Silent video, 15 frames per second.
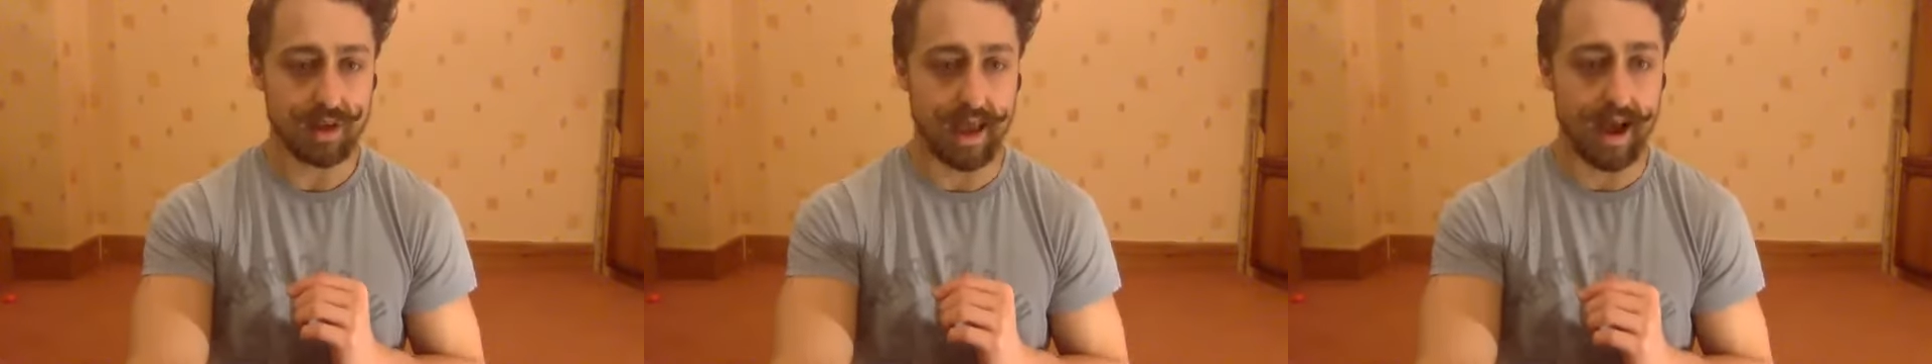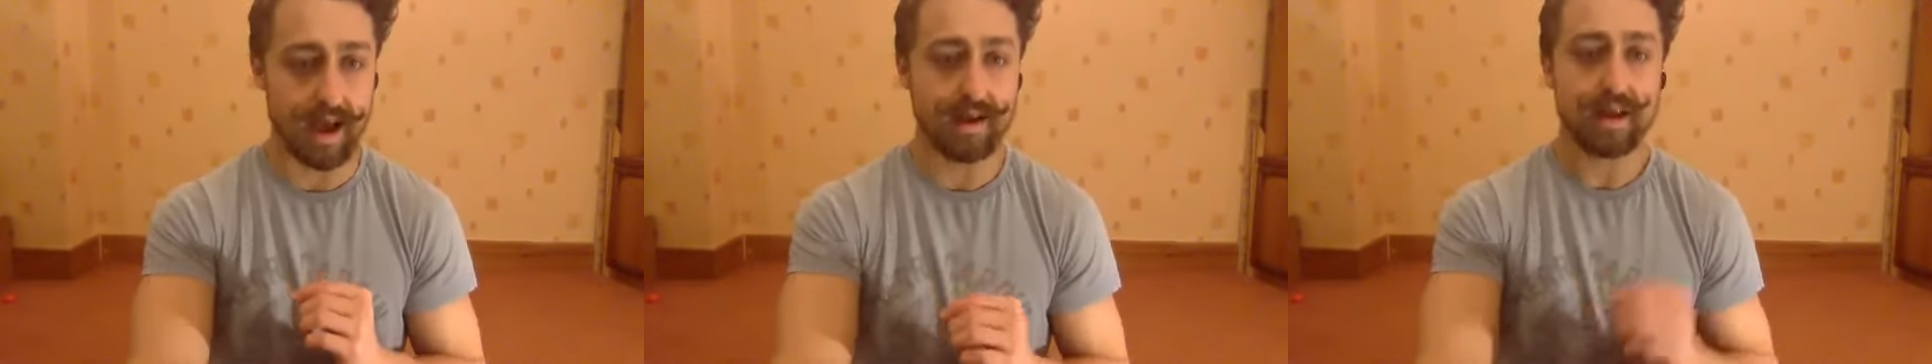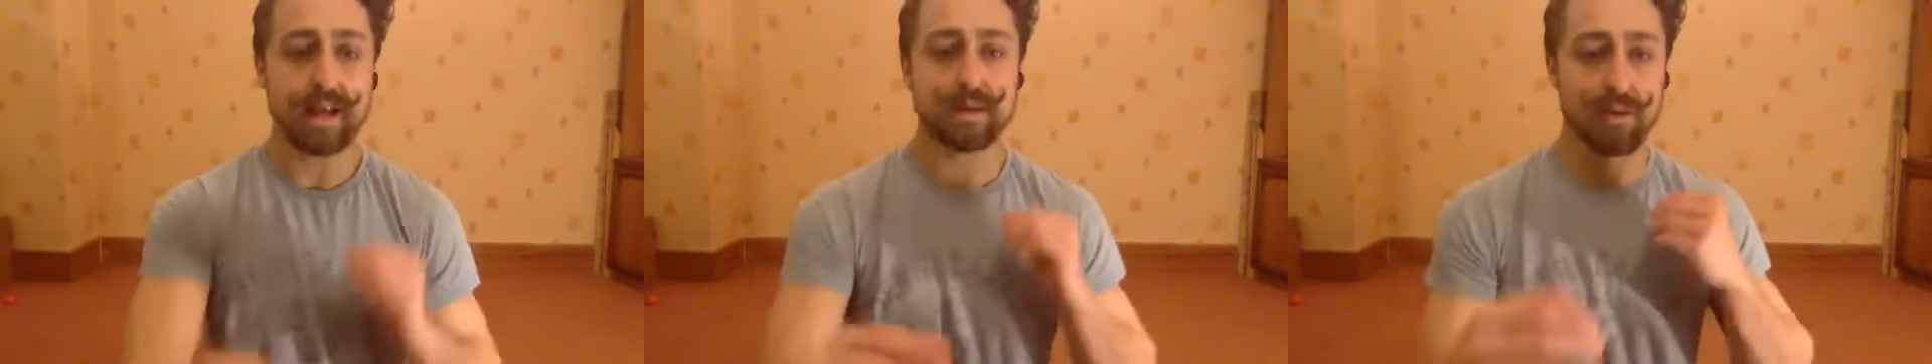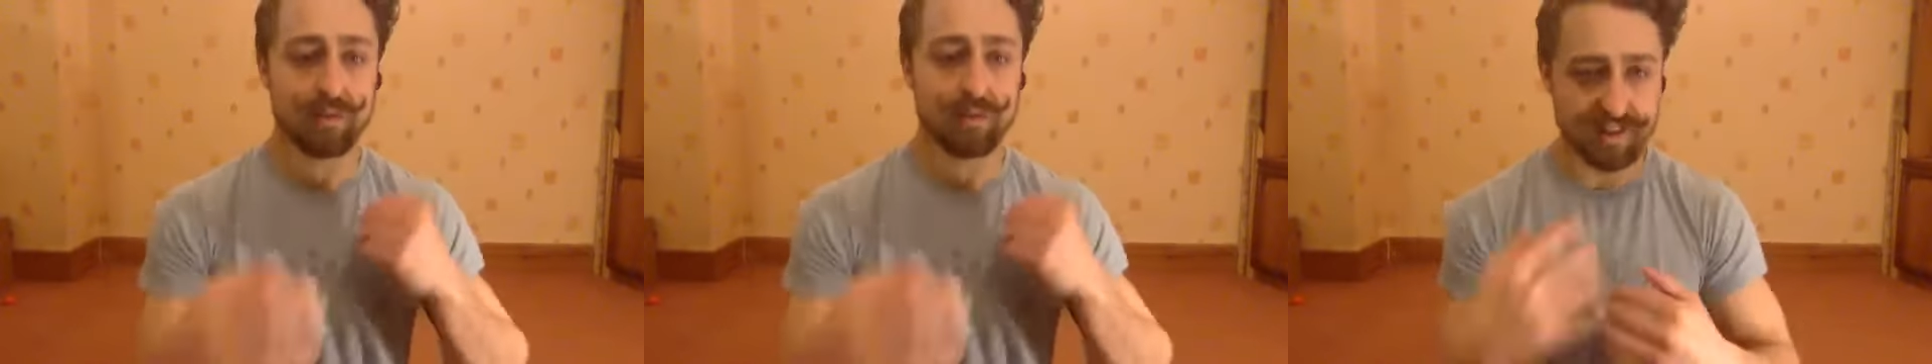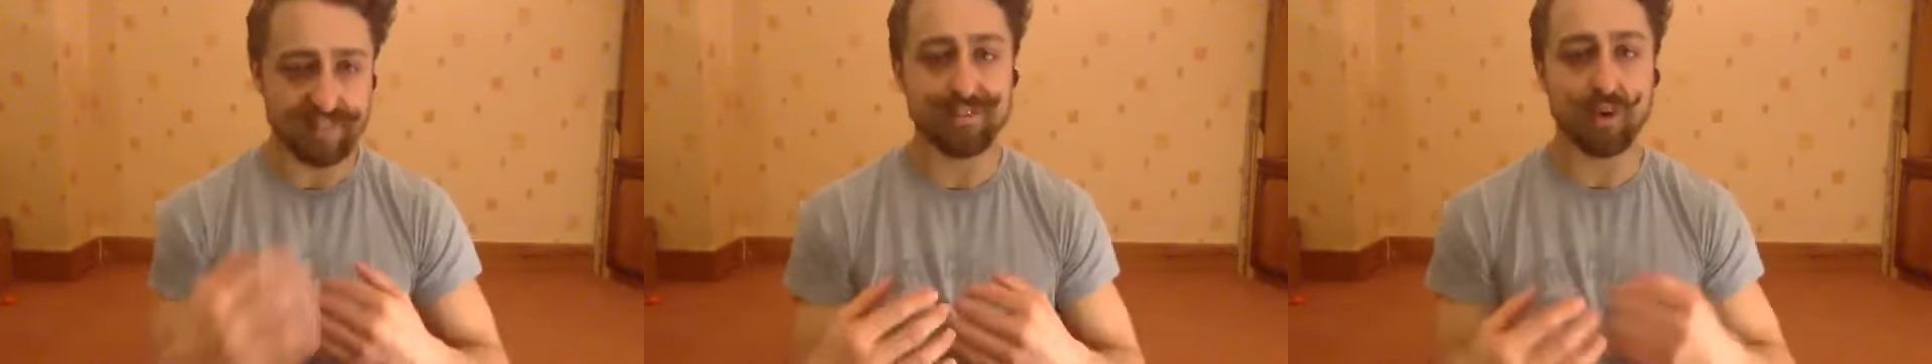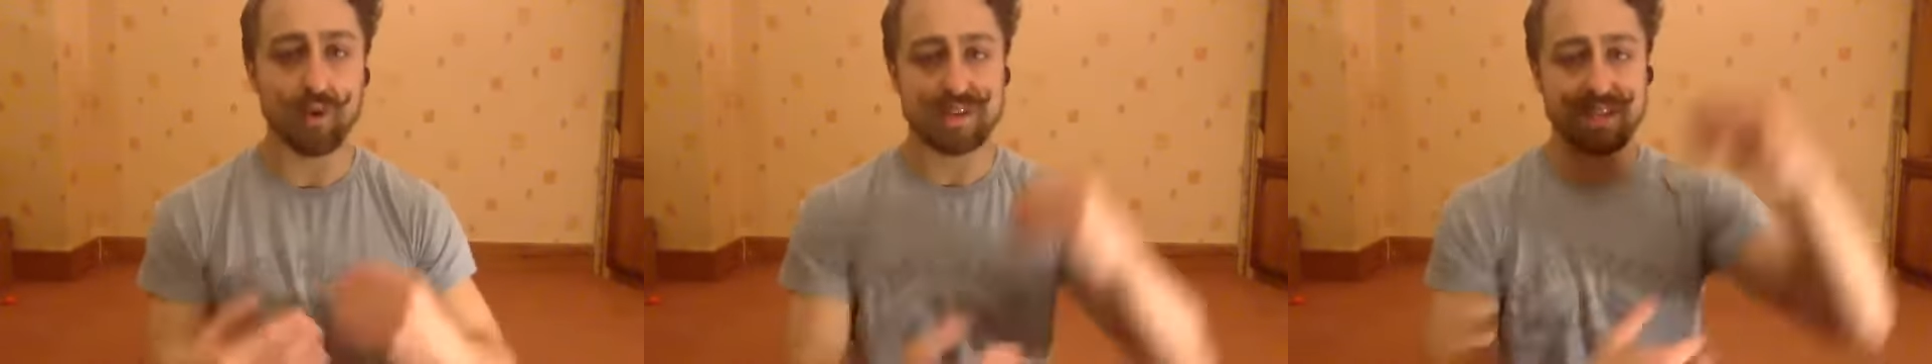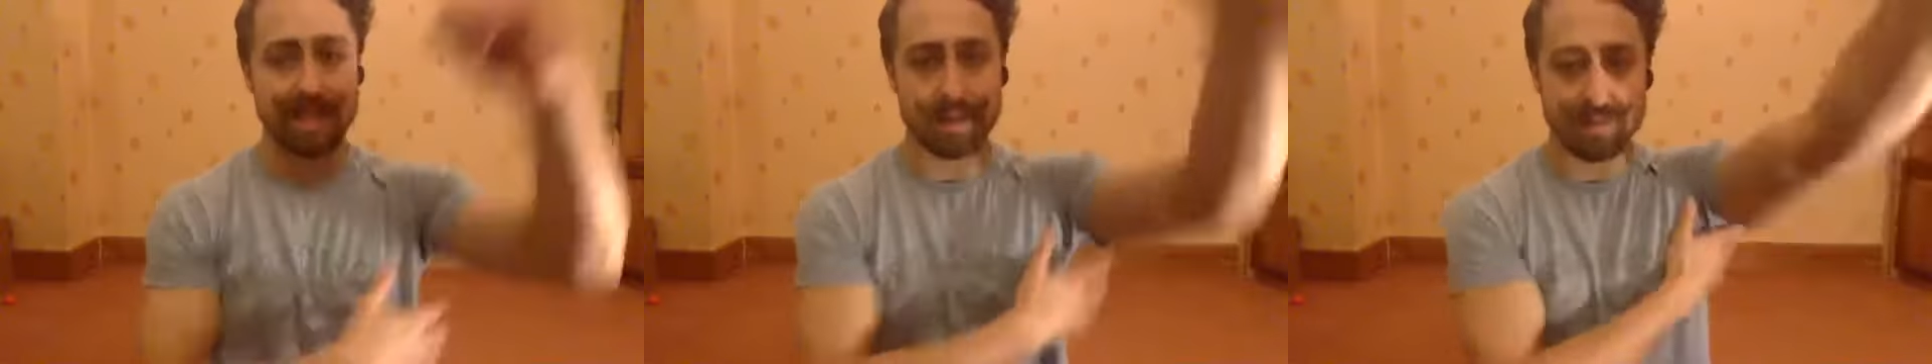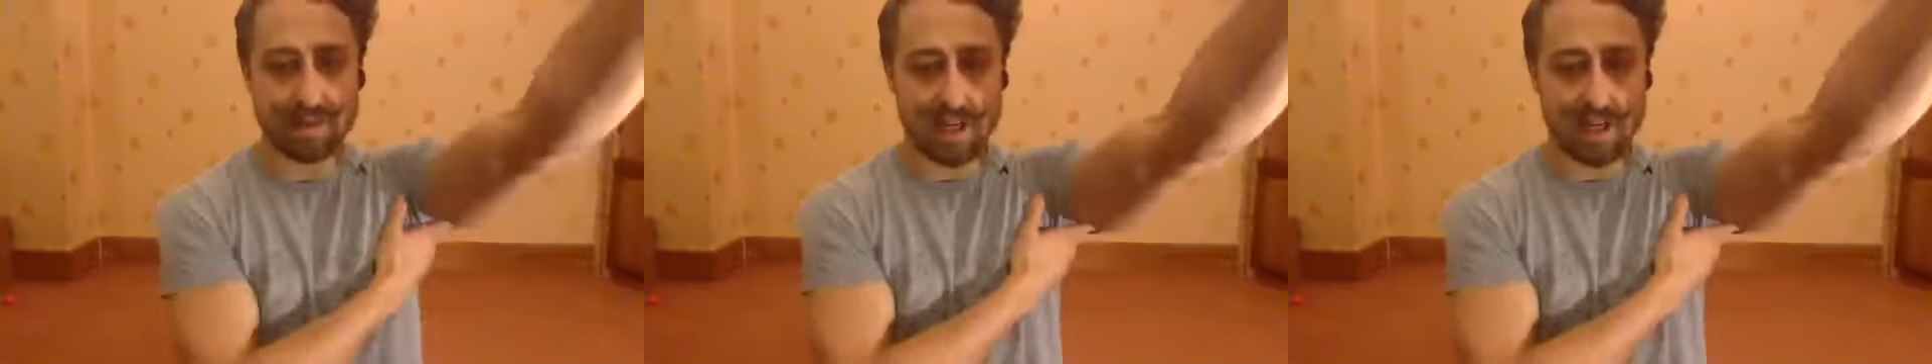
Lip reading: Yeah. So reinforcing that